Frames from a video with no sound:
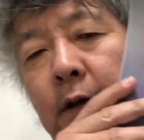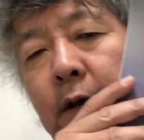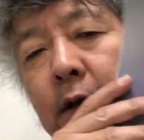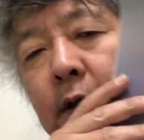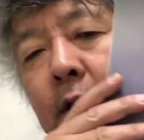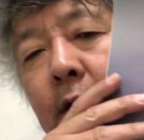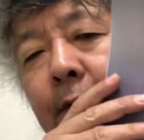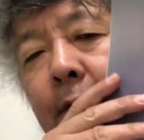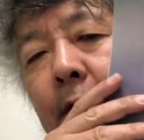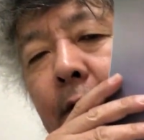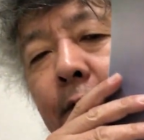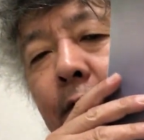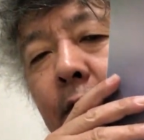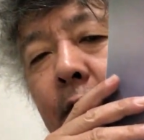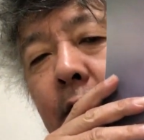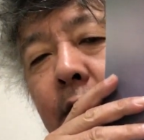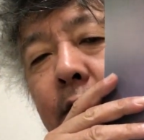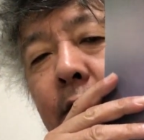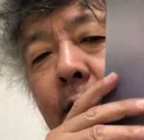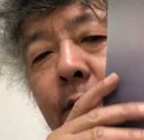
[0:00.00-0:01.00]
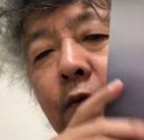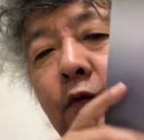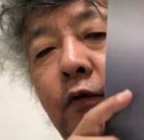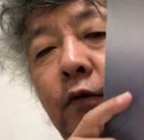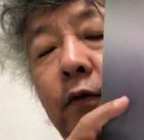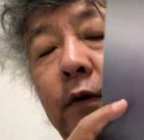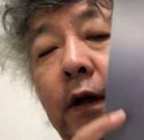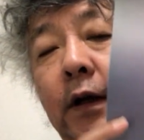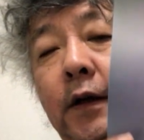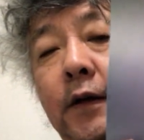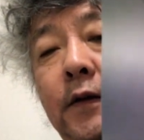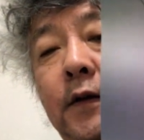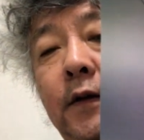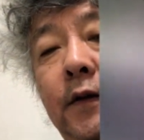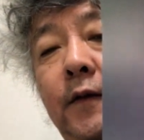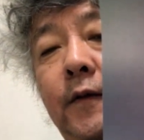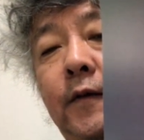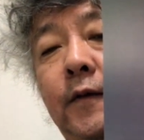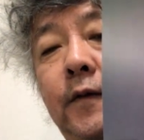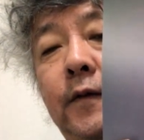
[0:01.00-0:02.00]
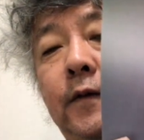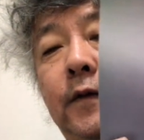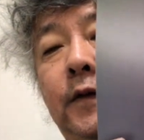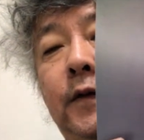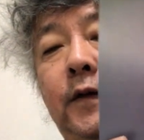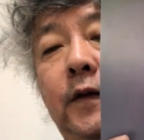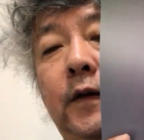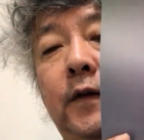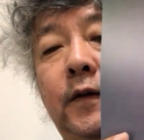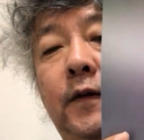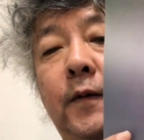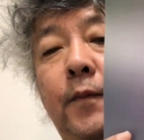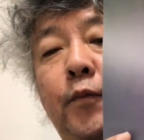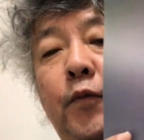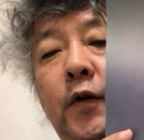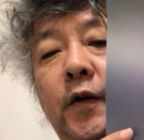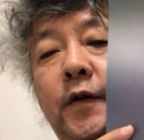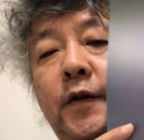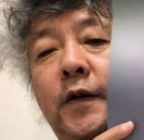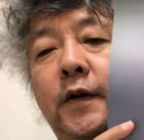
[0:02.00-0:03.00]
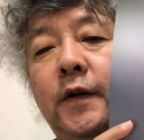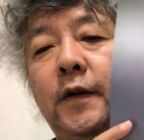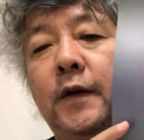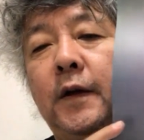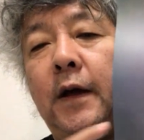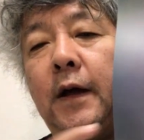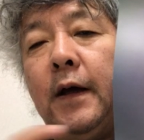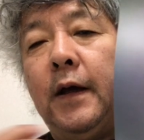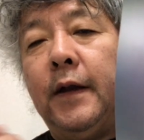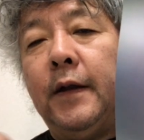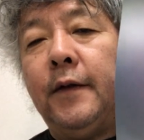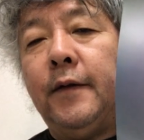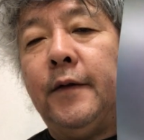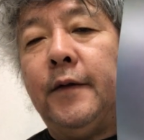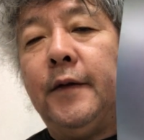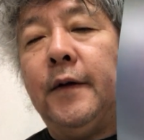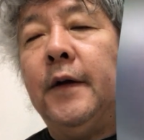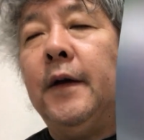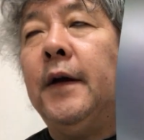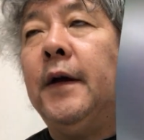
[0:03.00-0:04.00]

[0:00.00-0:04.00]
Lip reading: ikebana, for example, is a sheer simplicity and,